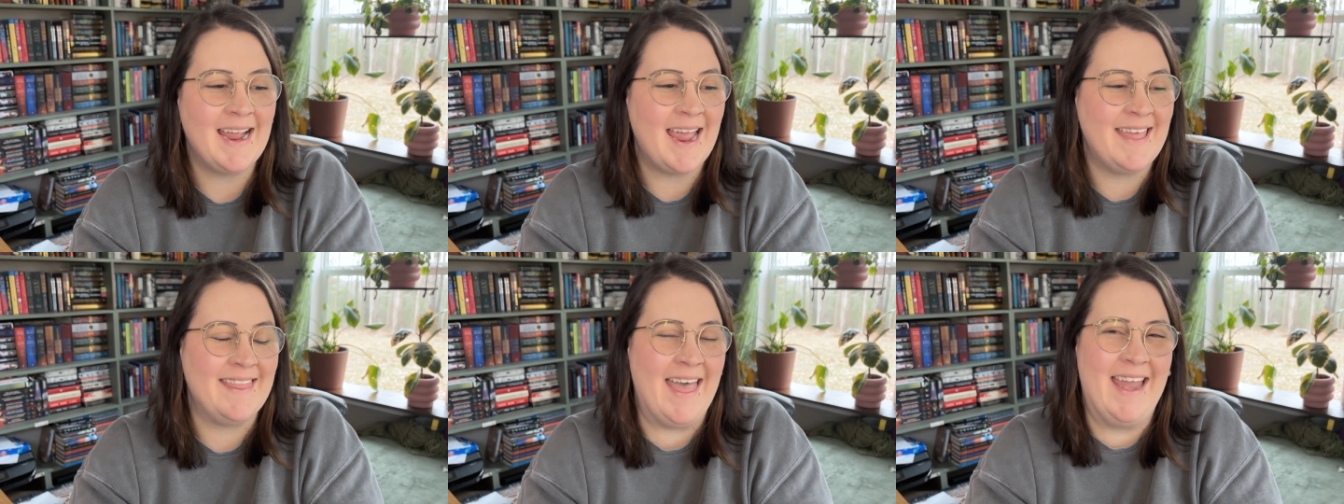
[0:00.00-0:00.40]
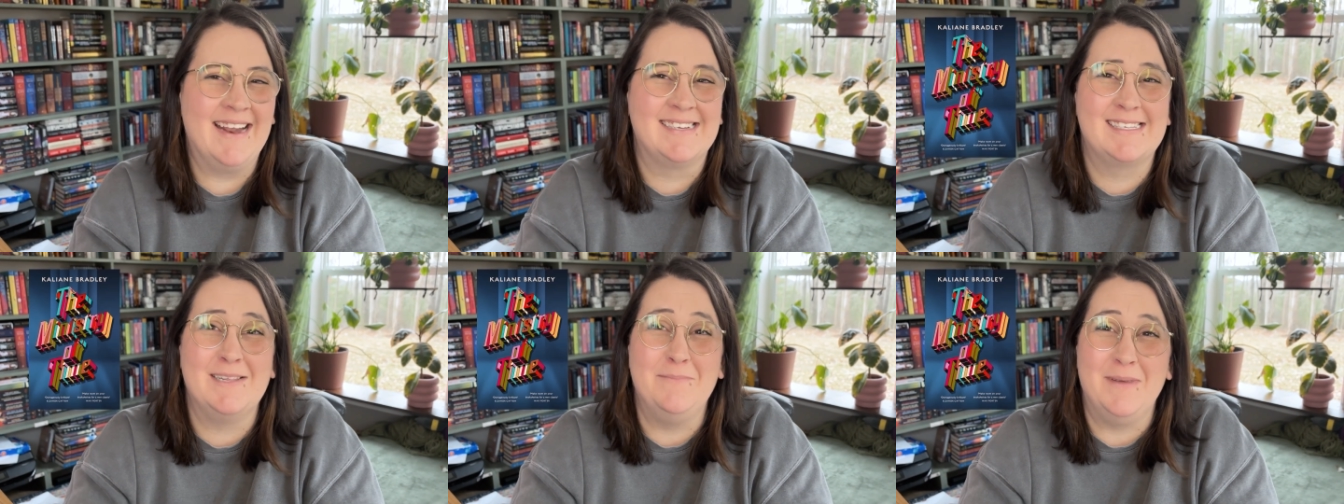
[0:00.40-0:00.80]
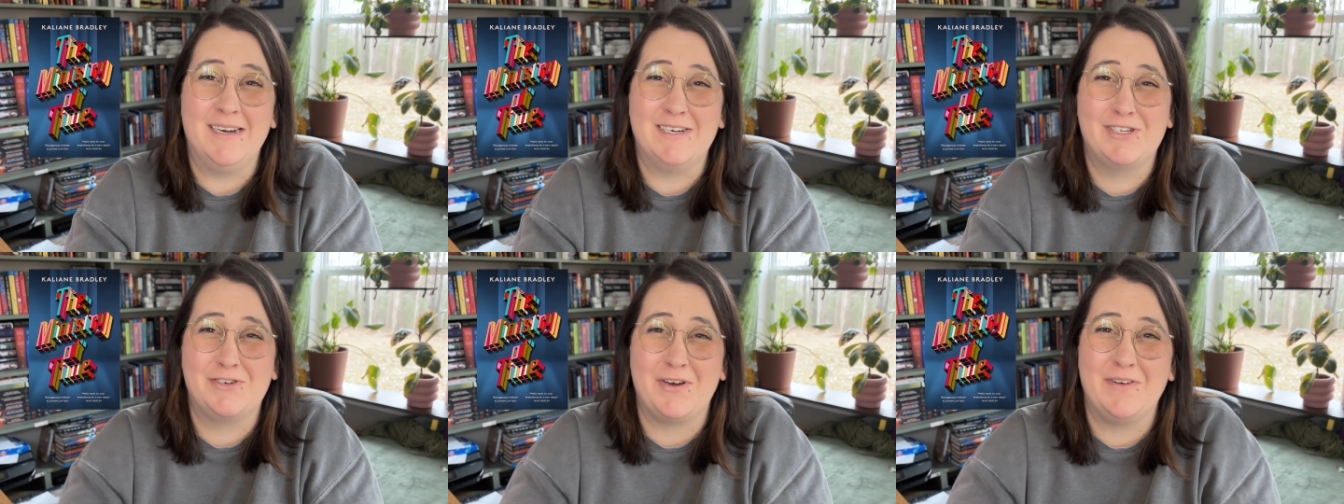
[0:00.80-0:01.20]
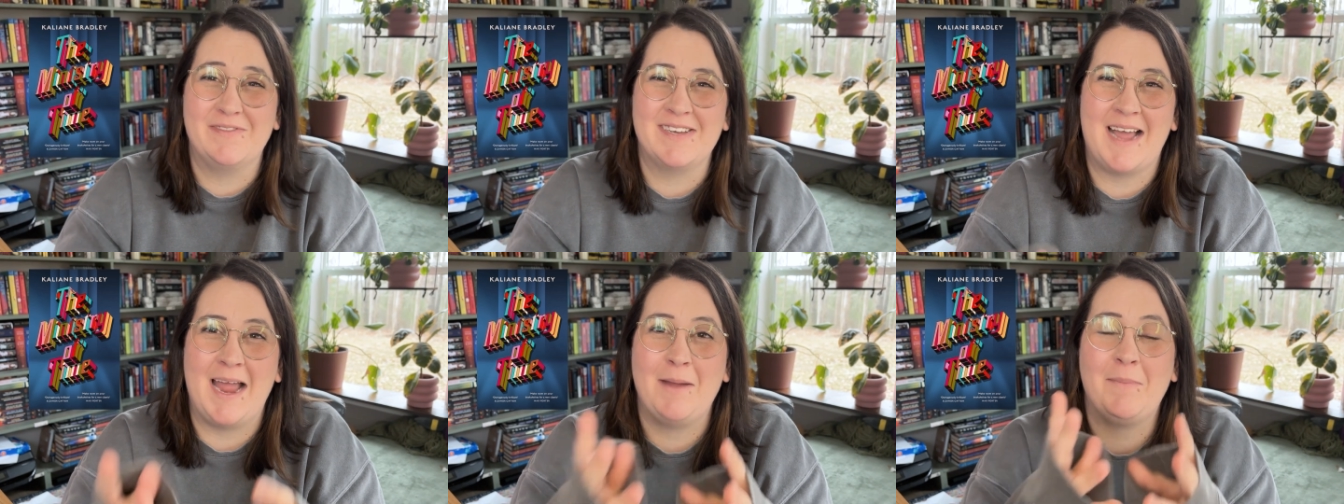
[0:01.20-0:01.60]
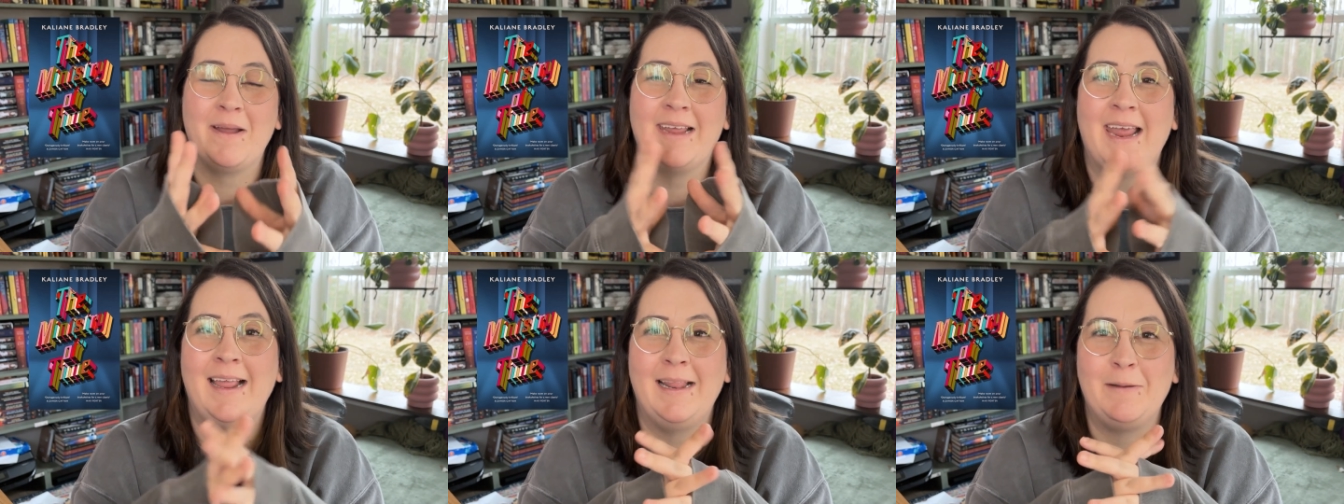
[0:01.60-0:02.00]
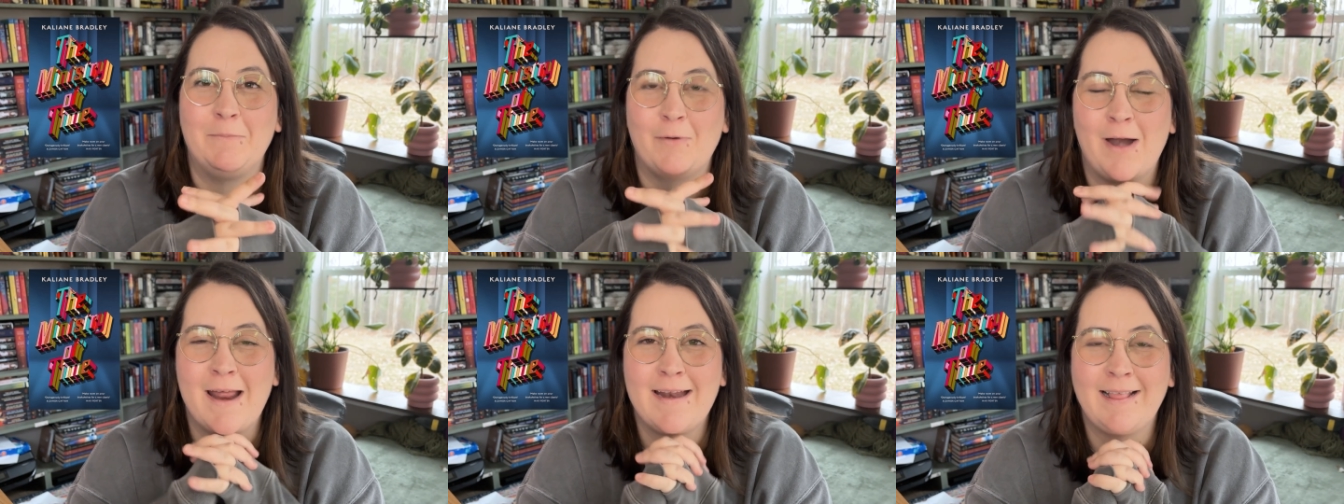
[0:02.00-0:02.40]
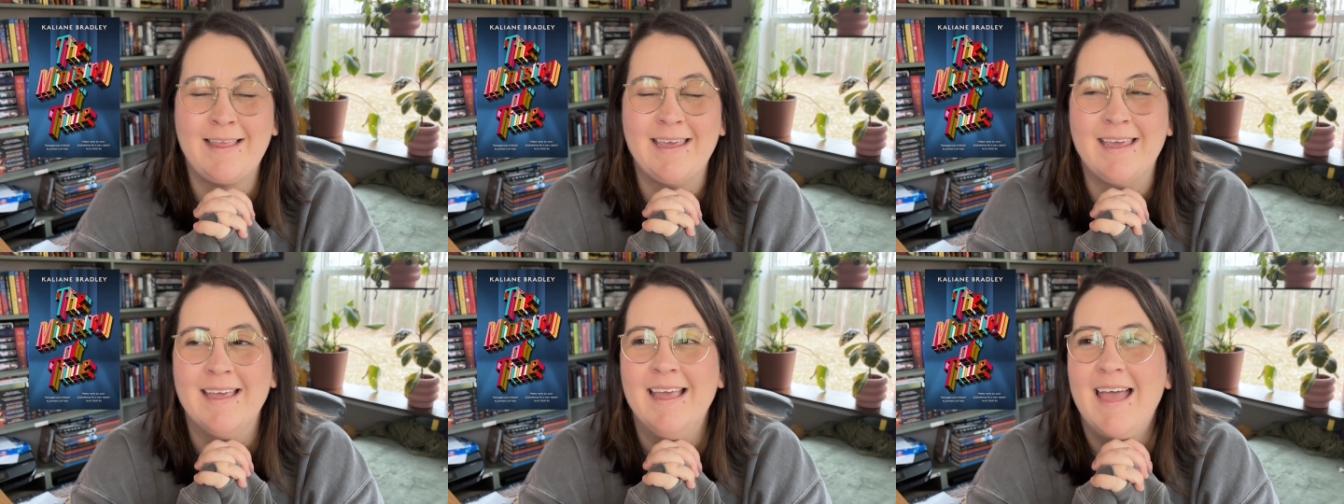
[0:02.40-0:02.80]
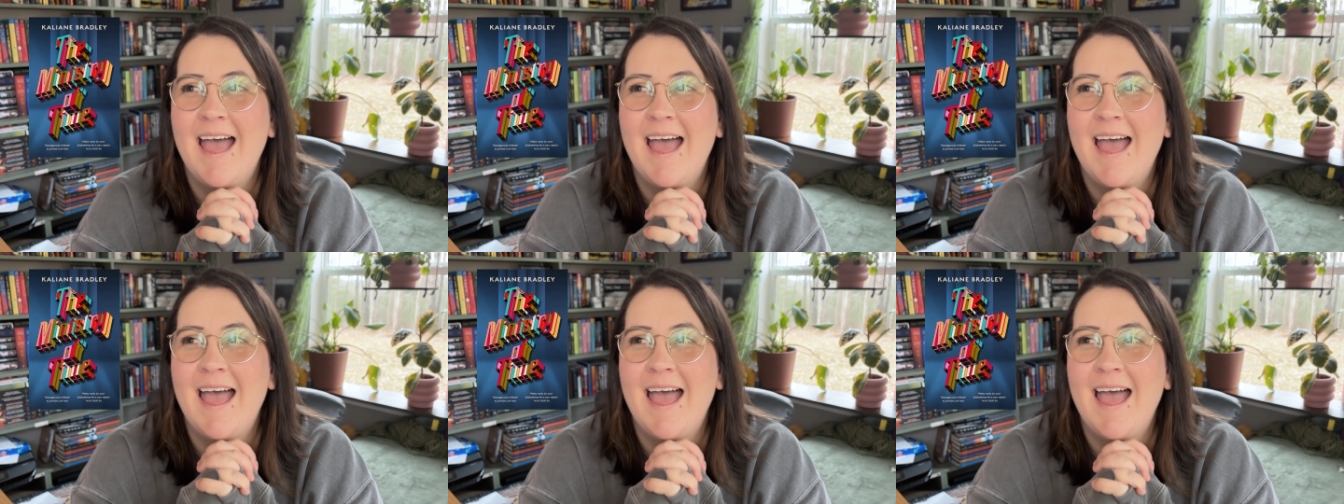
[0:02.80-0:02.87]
and that is The Ministry of Time by Kaliane Bradley.